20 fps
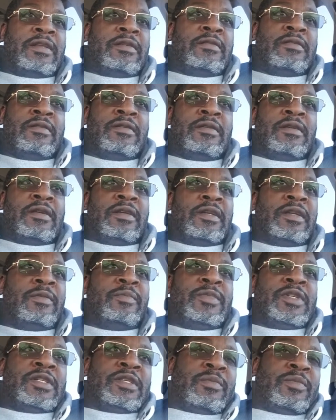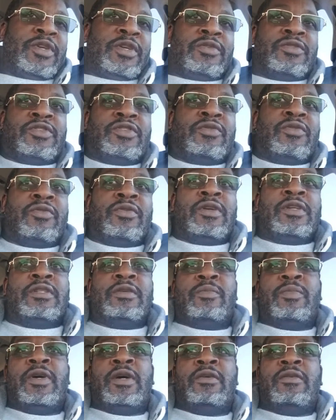And give me some of your stories
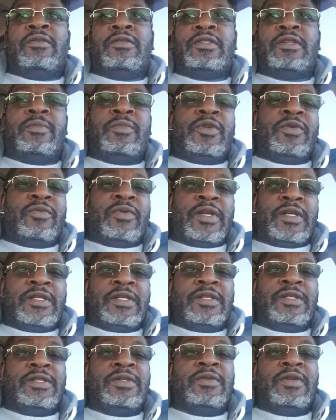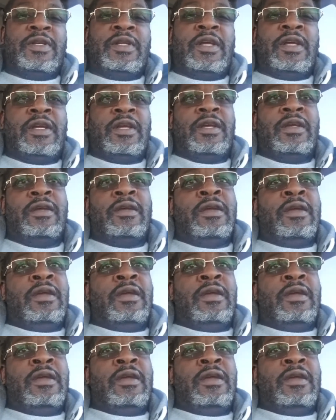about some of the races you done had.